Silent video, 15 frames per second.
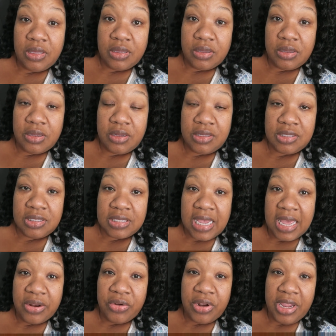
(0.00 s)
Good
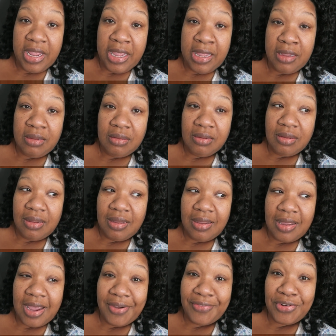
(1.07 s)
Saturday
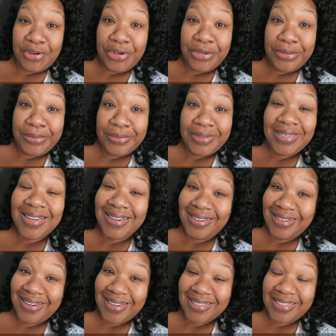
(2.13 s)
afternoon.
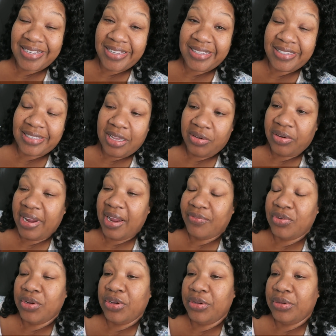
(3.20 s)
Yes, it's Saturday
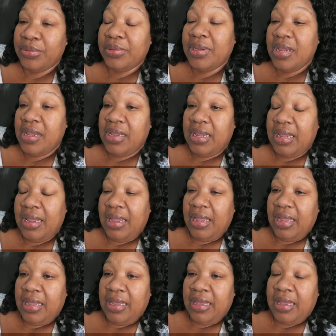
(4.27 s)
afternoon.
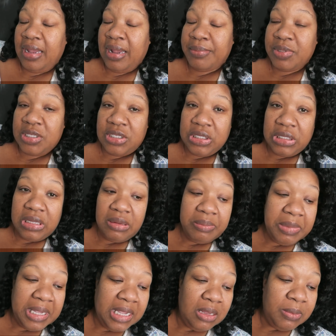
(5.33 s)
And I'm still
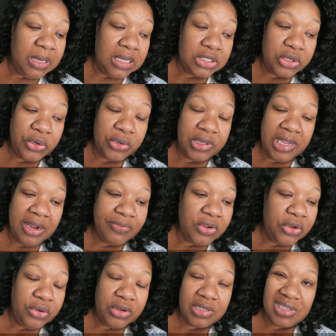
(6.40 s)
in bed, but it's early
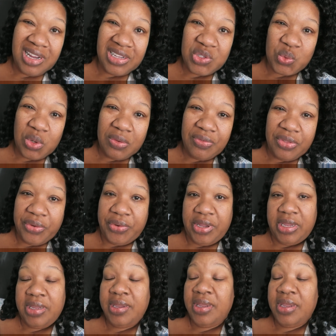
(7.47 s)
afternoon. It's like 12:30.